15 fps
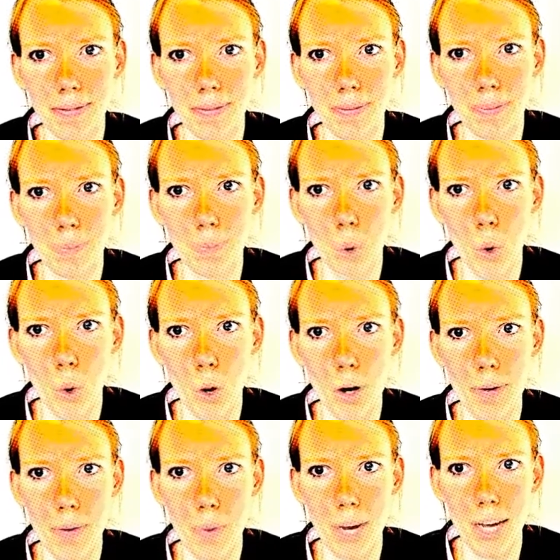more
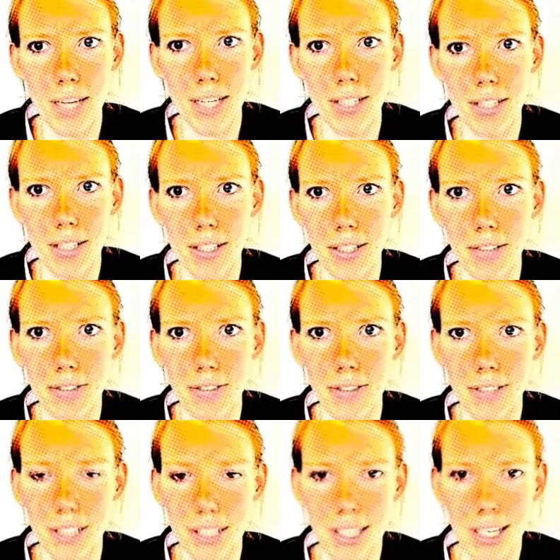ways of
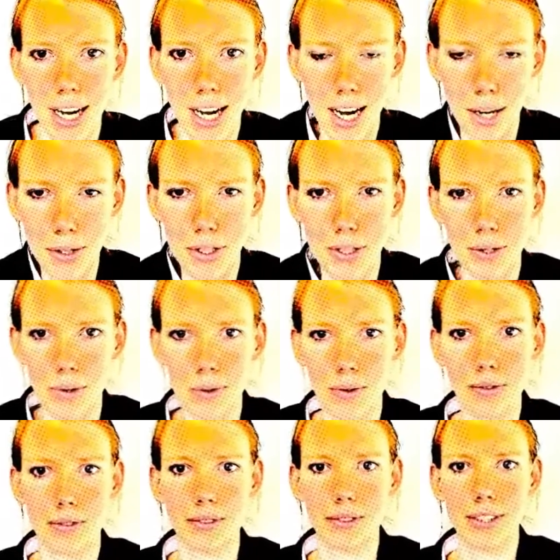how to
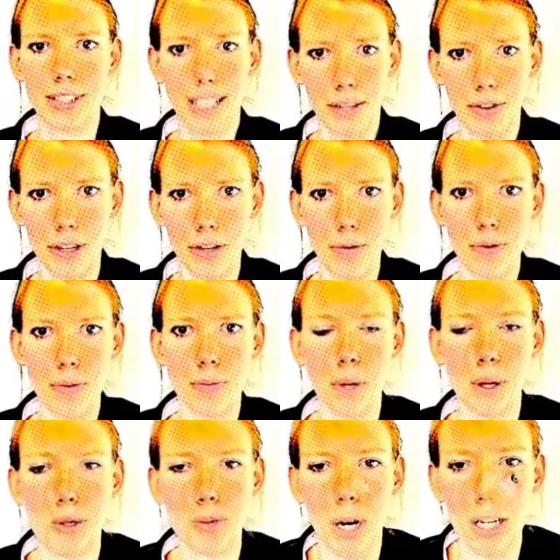get rid of
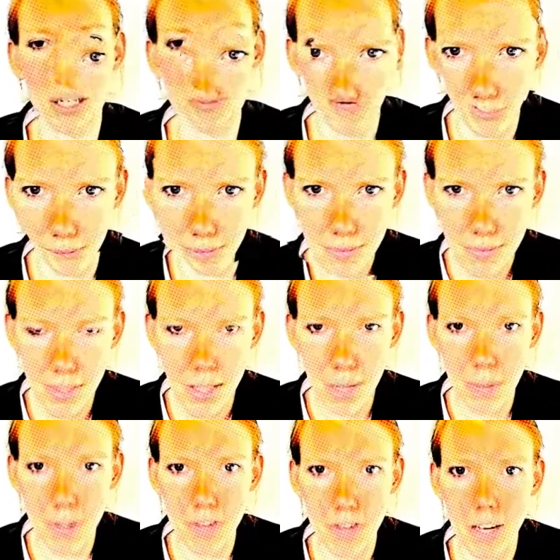postpartum back pain. But
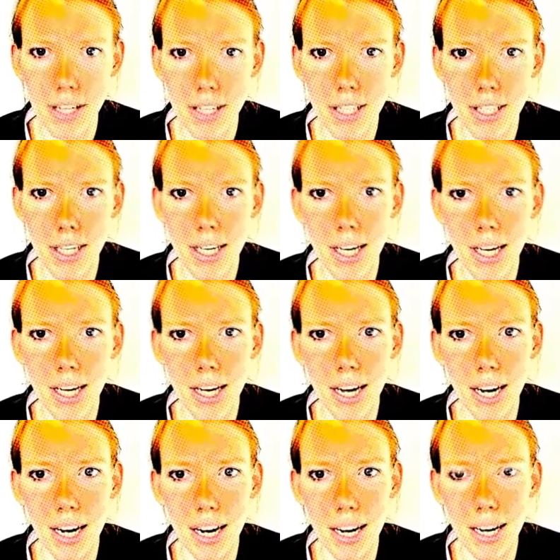first,
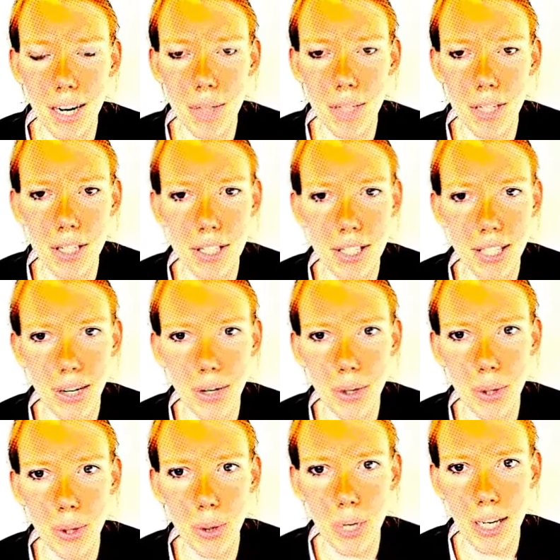let me just tell you a
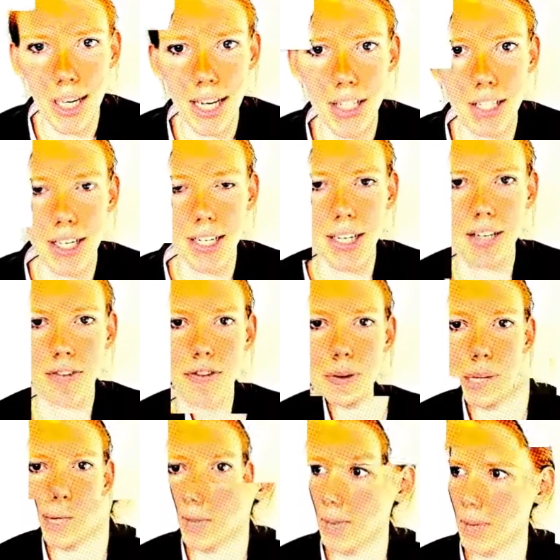quick case study from me.